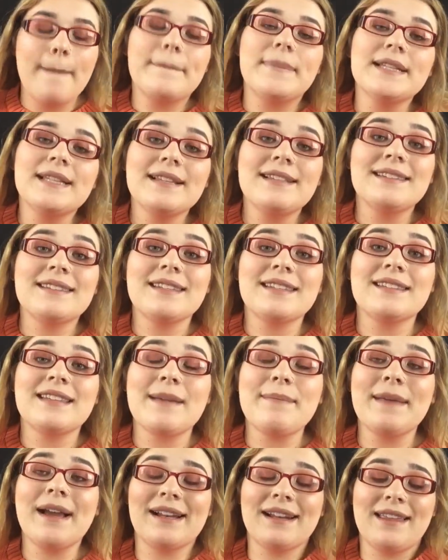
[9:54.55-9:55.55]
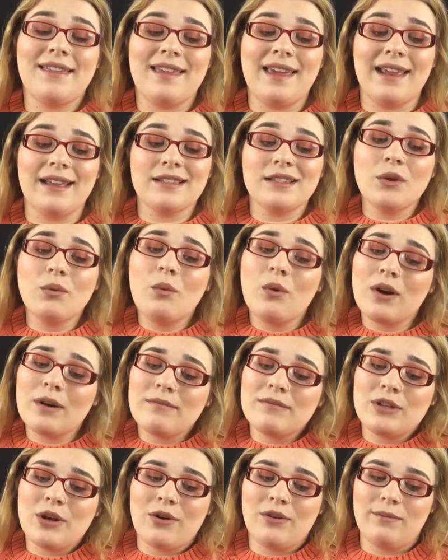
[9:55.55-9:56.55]
But it's the same kind of thing. It's a
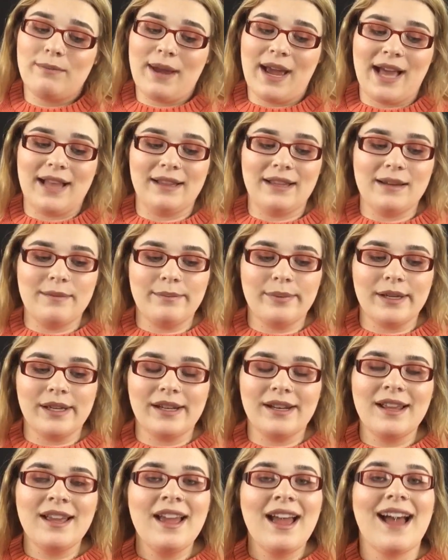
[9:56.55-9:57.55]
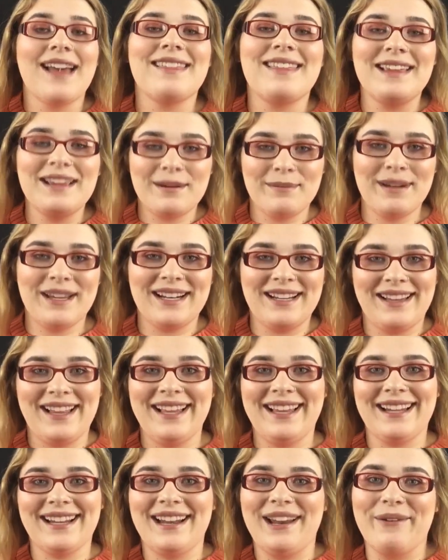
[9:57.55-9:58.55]
warm tone palette, but I think I'm gonna
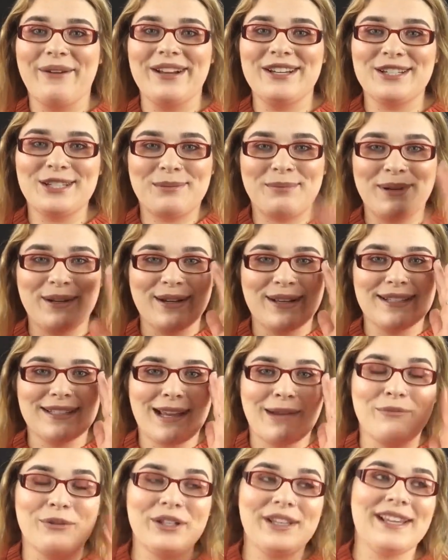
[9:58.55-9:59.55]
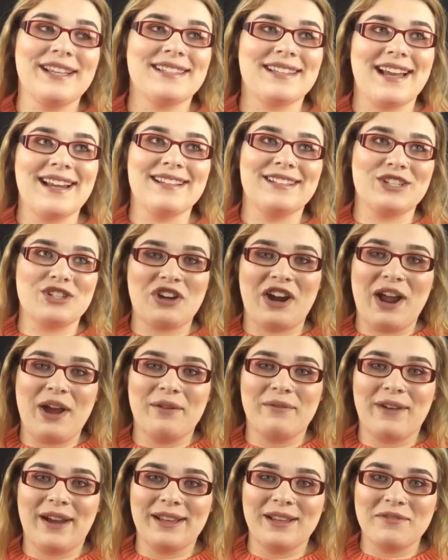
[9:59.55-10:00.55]
like it anyway, just because I'm really excited to try
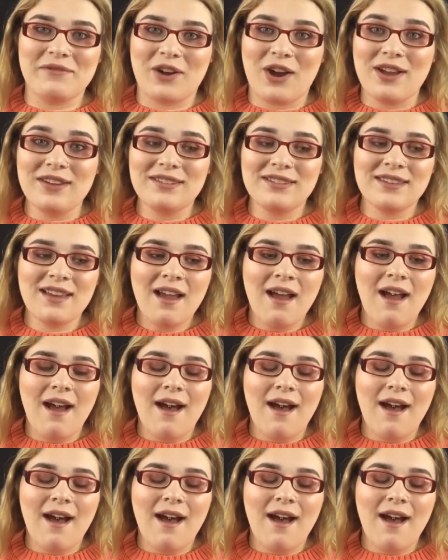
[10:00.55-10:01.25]
out Violet Voss.